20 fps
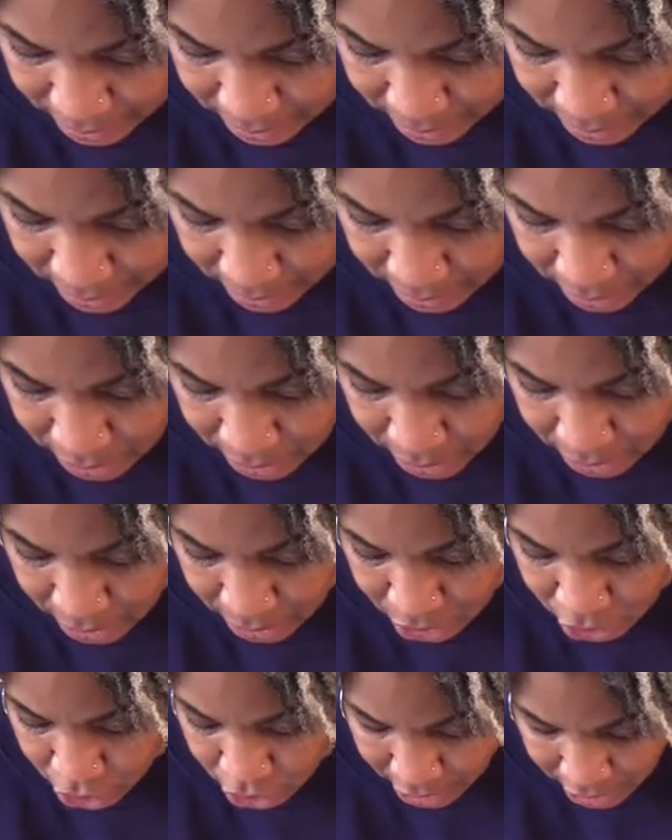the
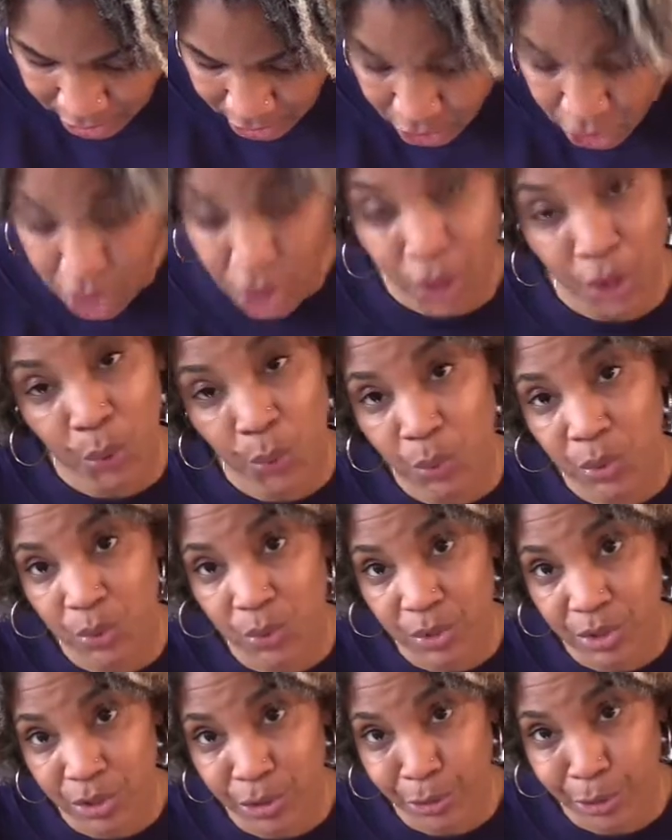jean skirt, which
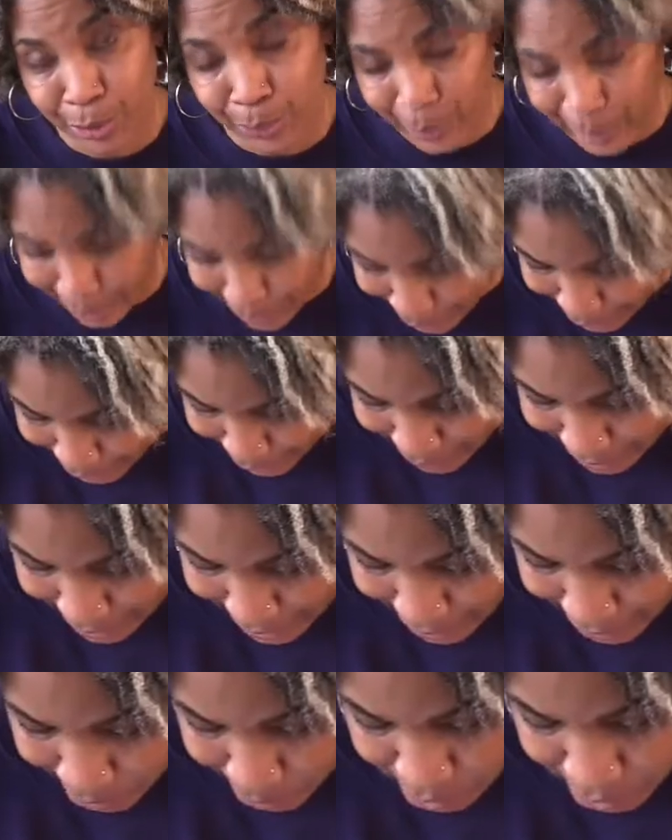was $31.99.
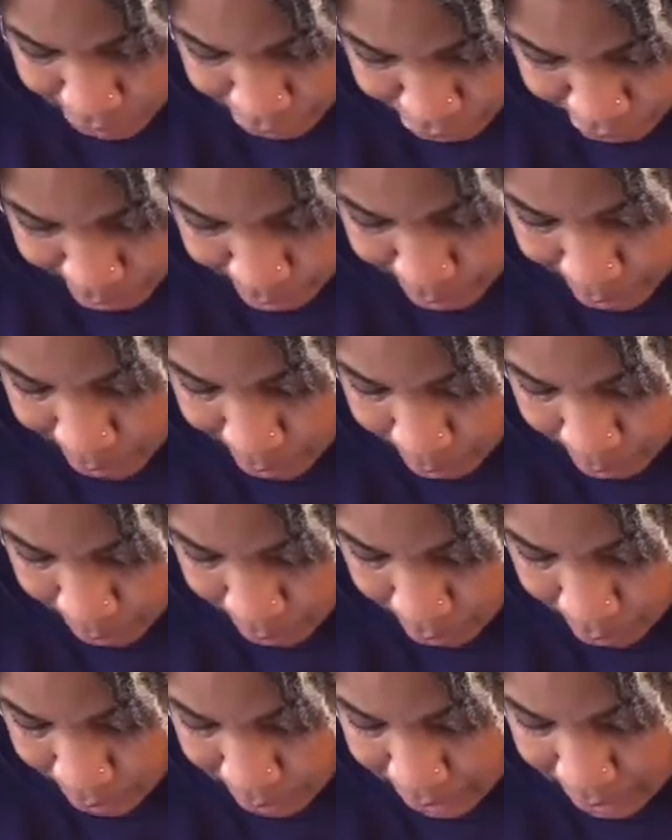That was Free People.